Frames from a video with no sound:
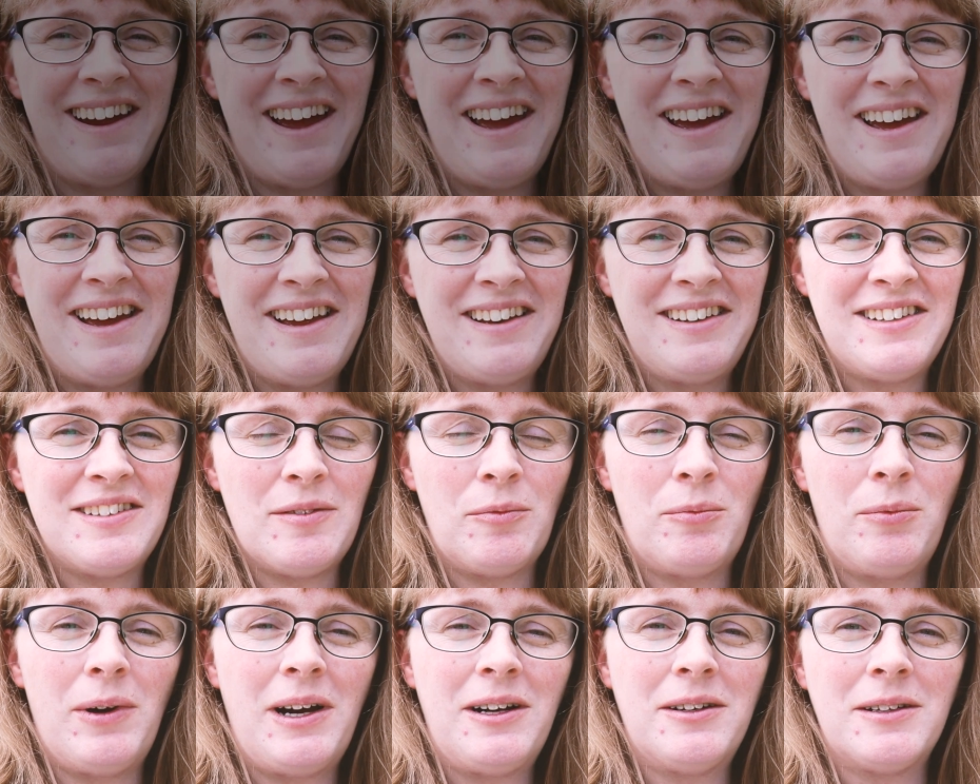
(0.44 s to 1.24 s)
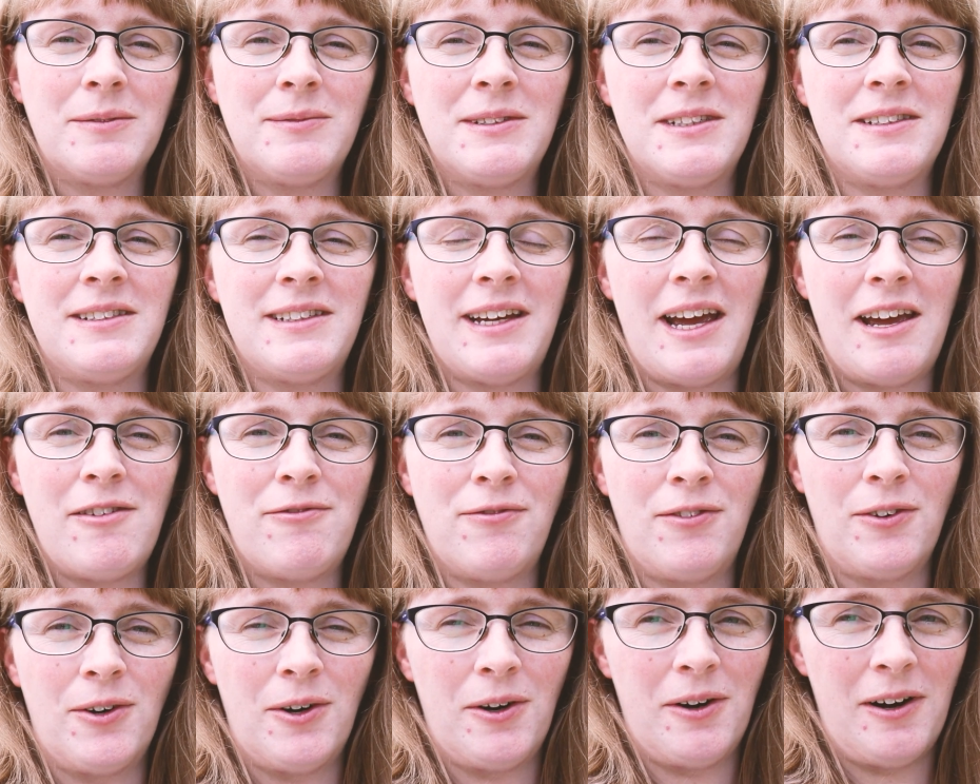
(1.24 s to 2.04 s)
and welcome to day
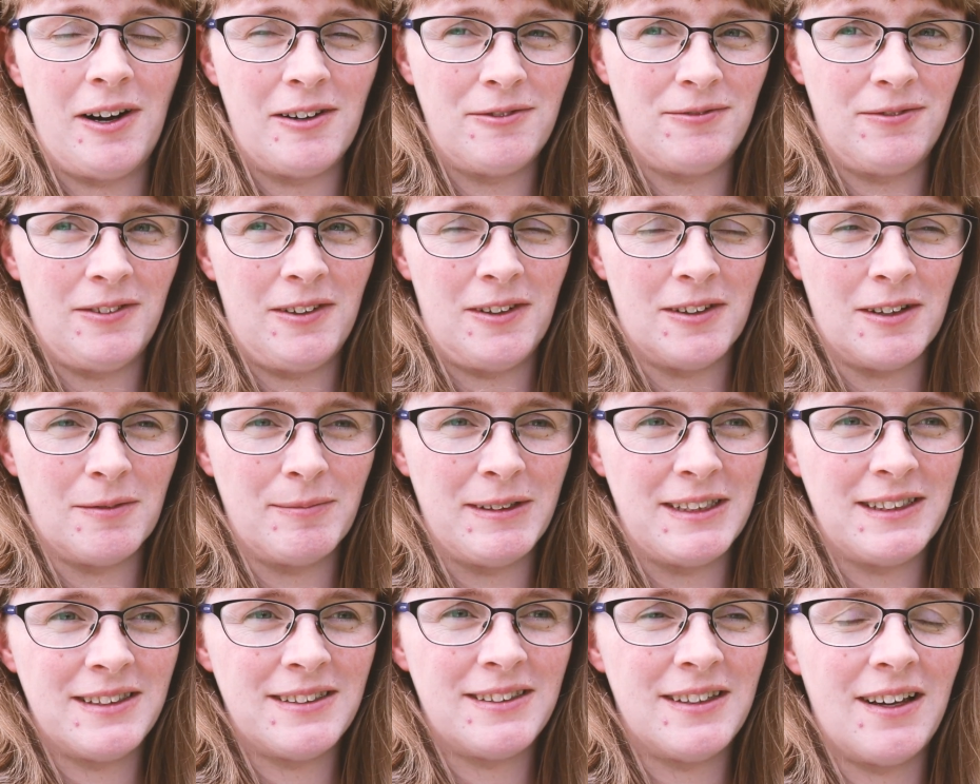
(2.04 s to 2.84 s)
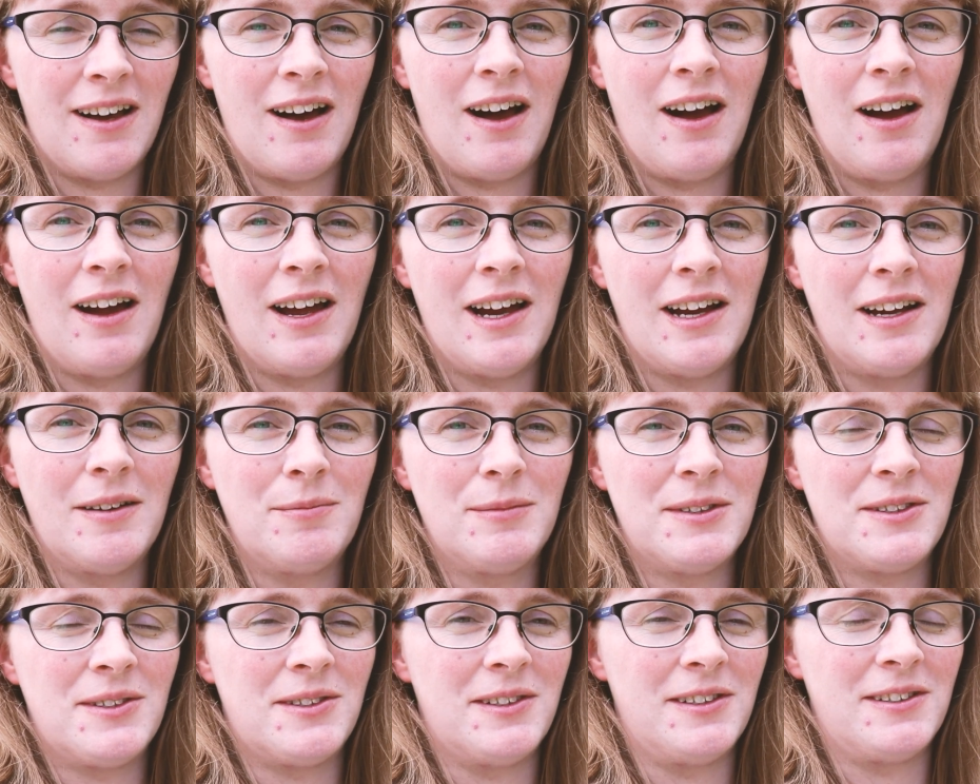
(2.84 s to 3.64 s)
4 of Vlogmas. I
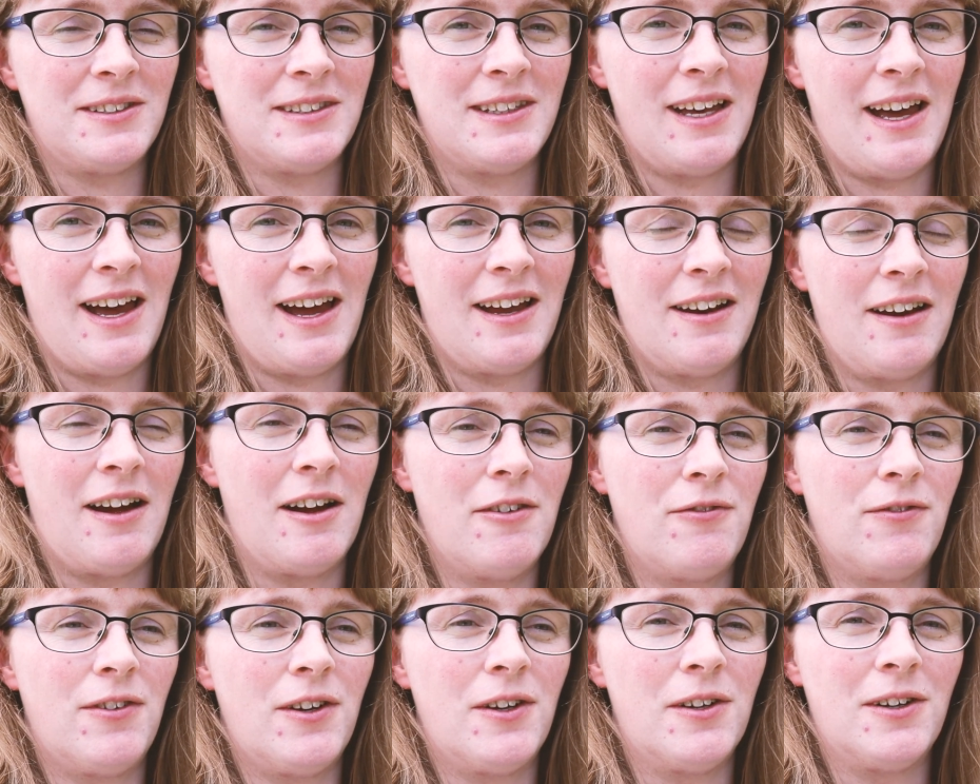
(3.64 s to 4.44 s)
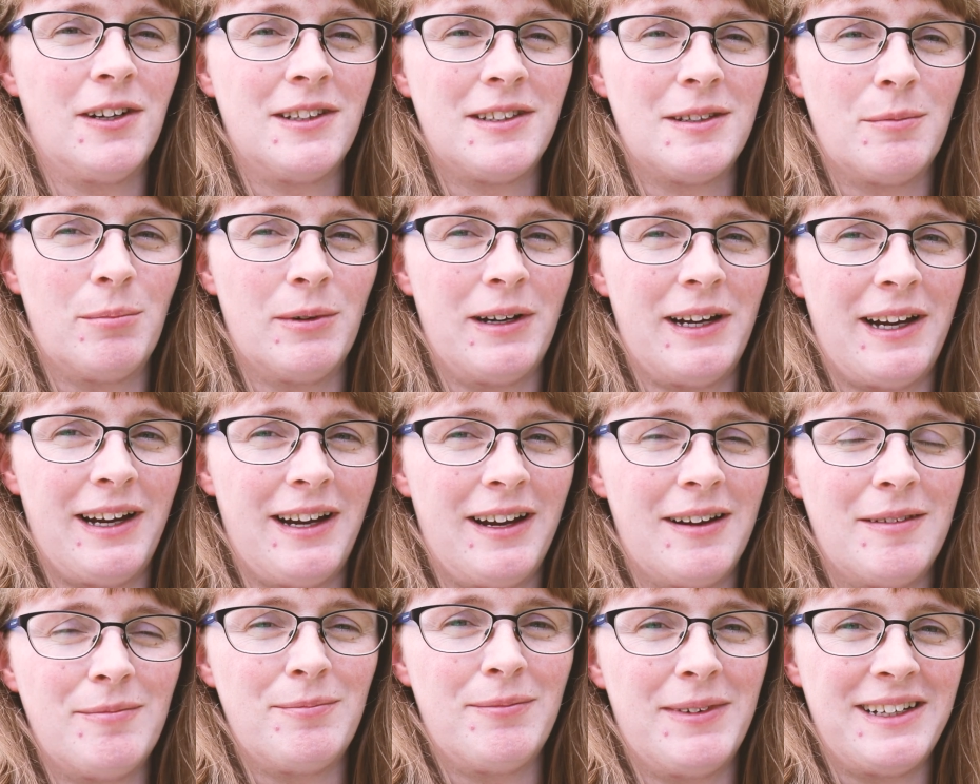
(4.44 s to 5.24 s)
am so sad I forgot to
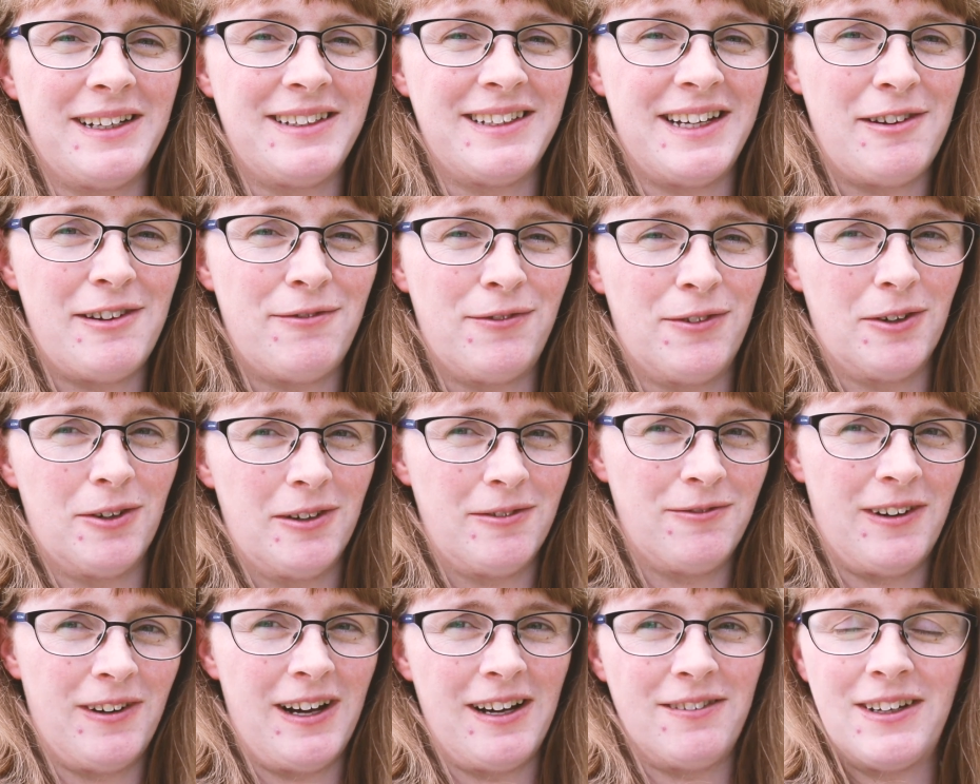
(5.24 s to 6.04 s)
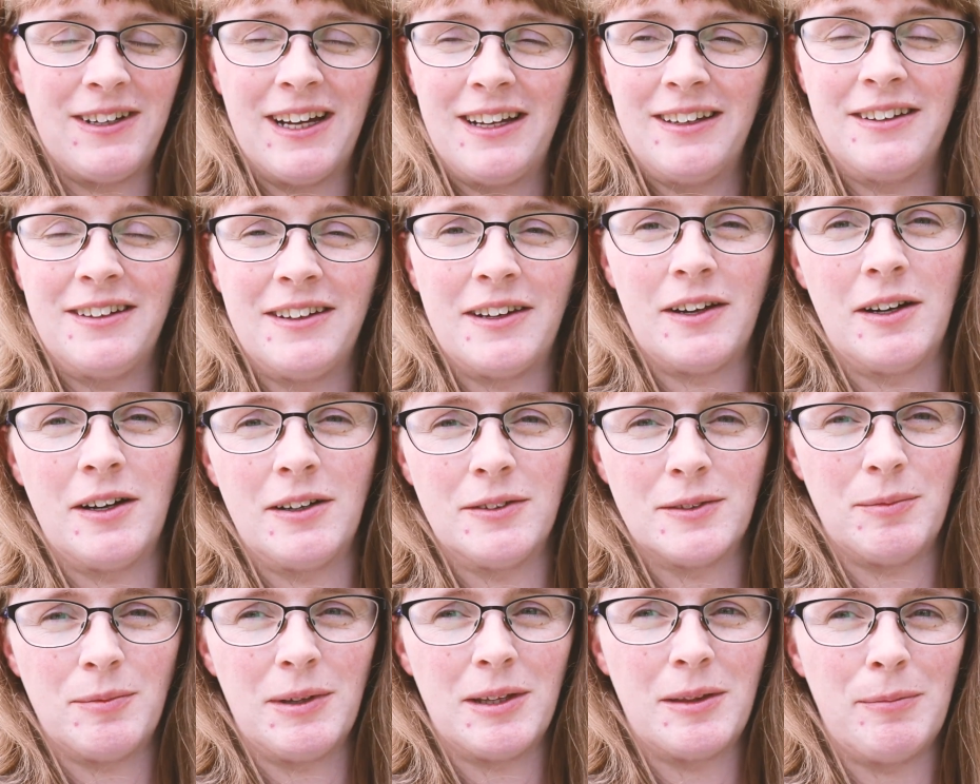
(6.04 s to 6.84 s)
bring my day 4 and 5 calendar
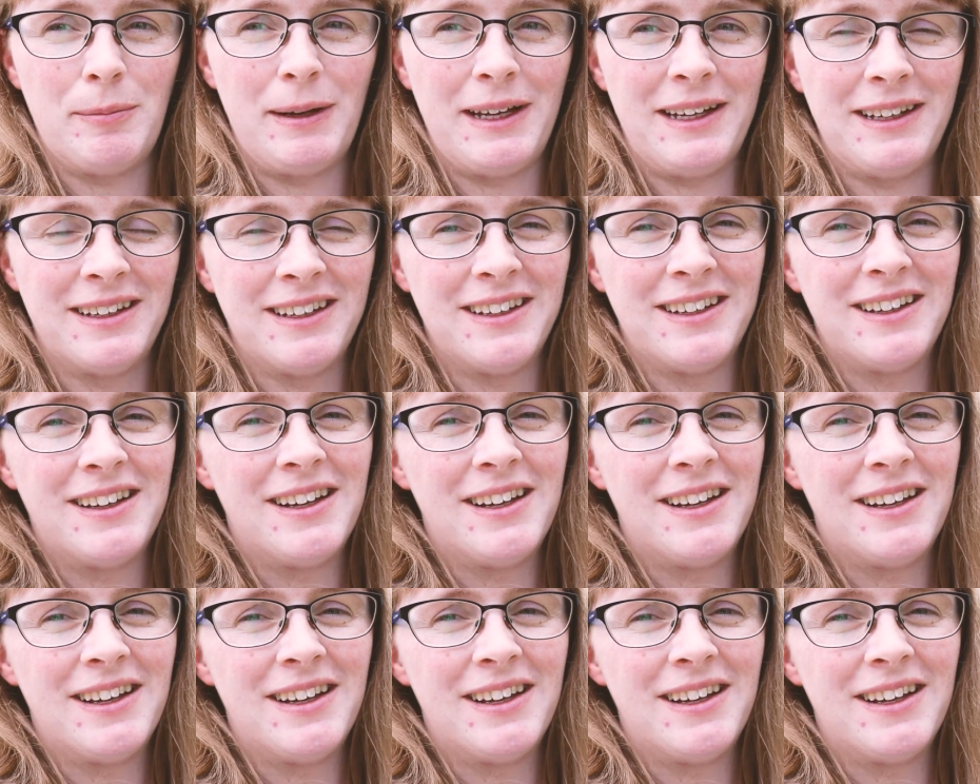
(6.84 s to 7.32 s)
girls with me.